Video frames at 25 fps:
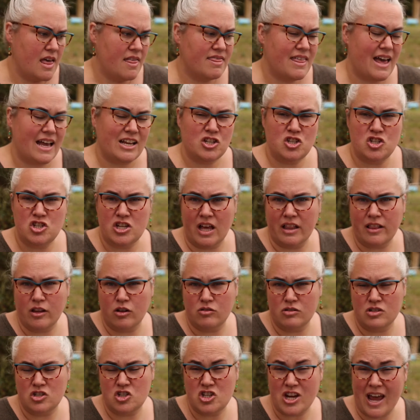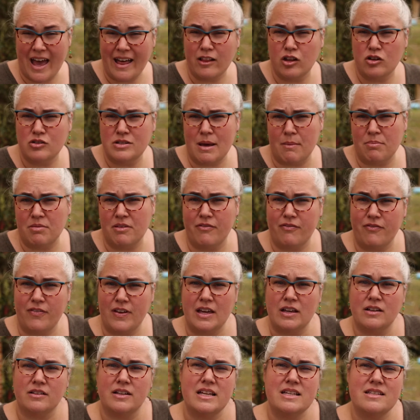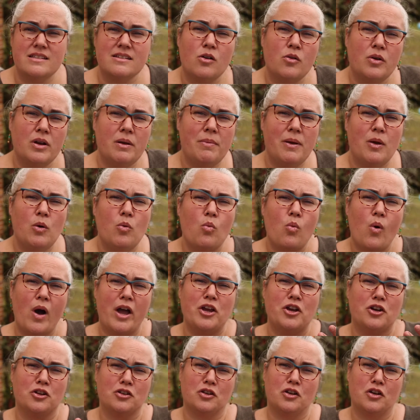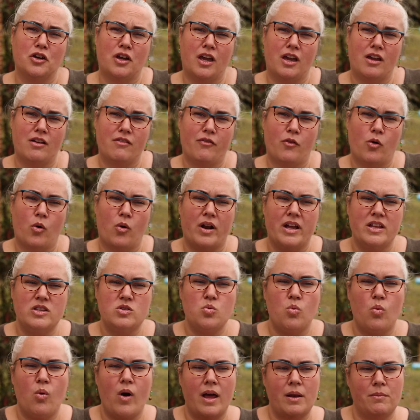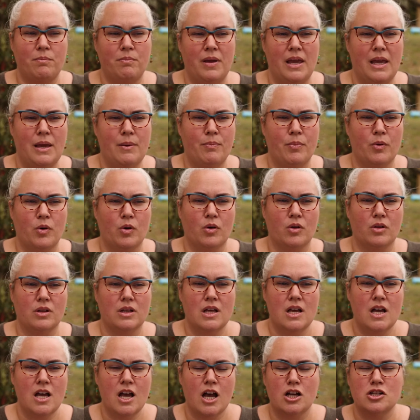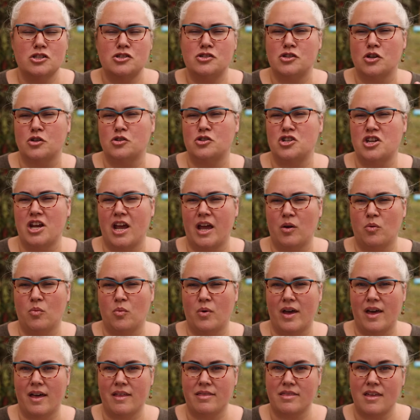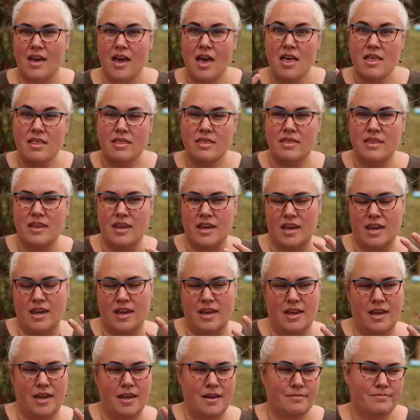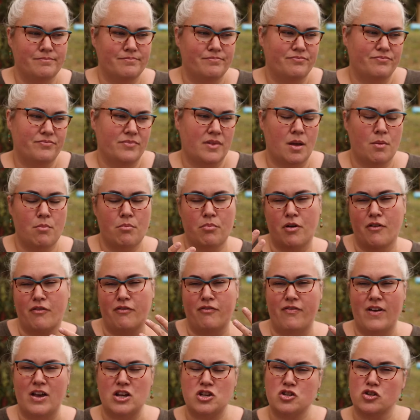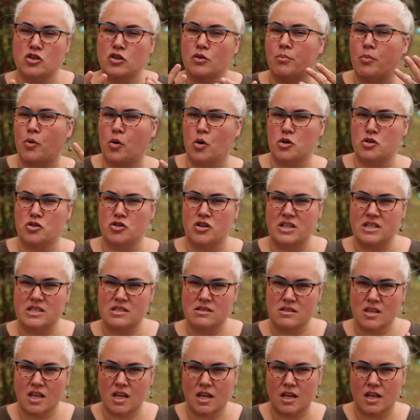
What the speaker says: that shallow depth of field is going to be what you're looking for. It's what people associate with the professional portraits.